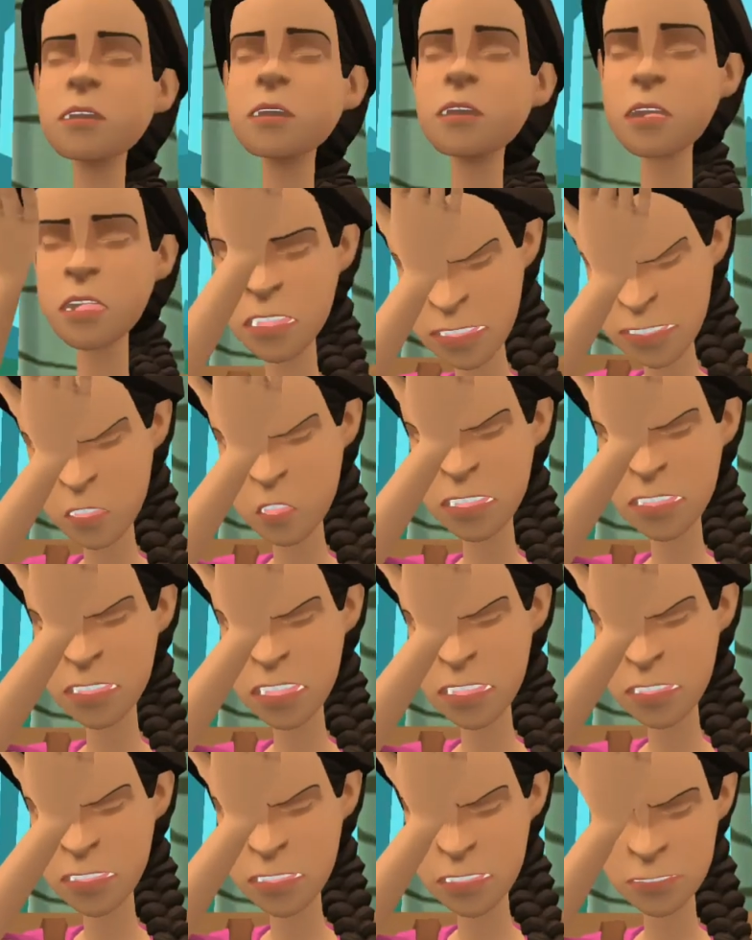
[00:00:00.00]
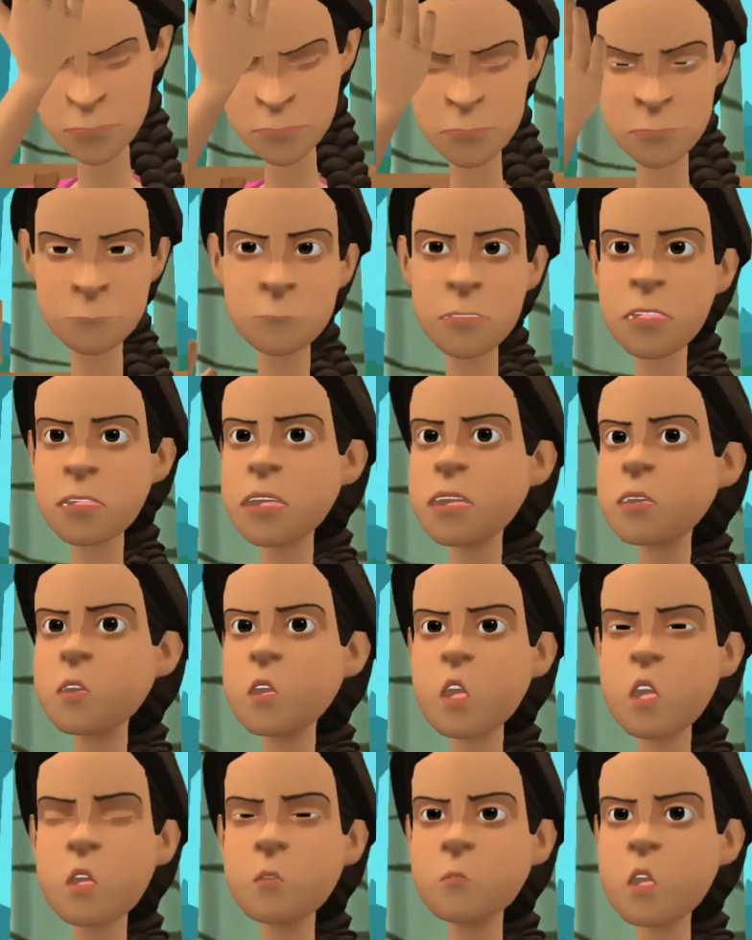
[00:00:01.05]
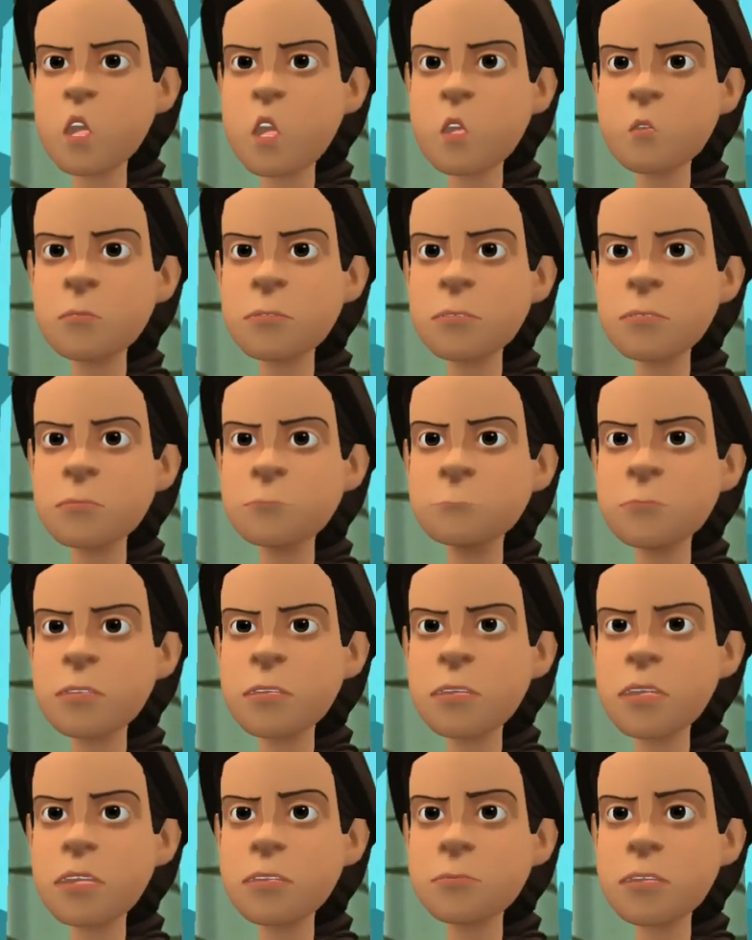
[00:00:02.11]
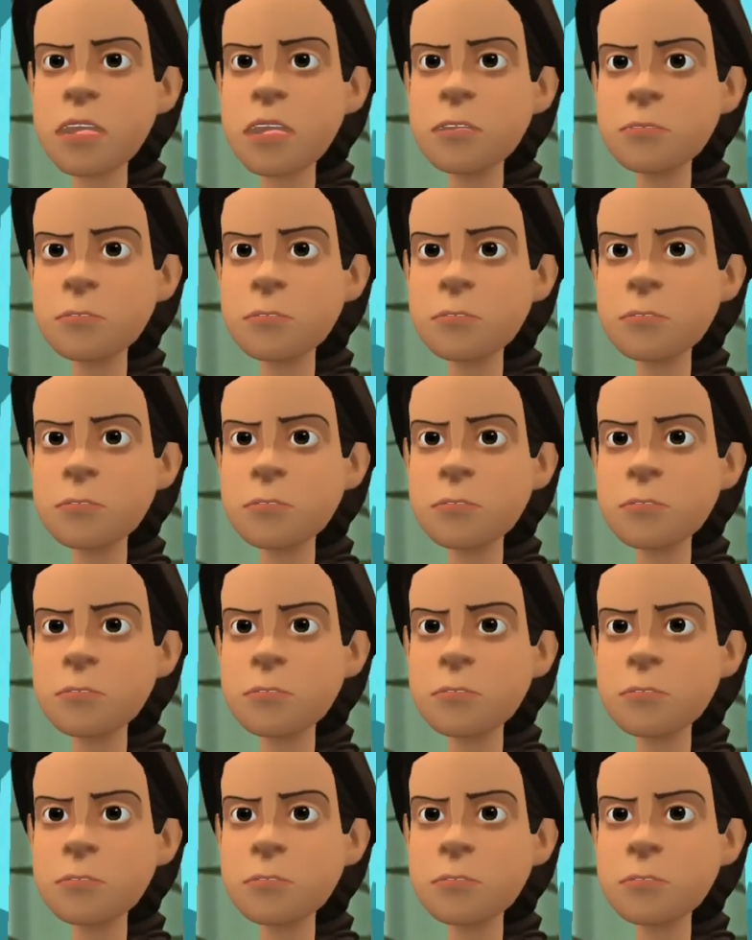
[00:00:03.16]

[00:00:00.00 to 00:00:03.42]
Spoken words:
hate doing this, but I don't want Mom mad at me.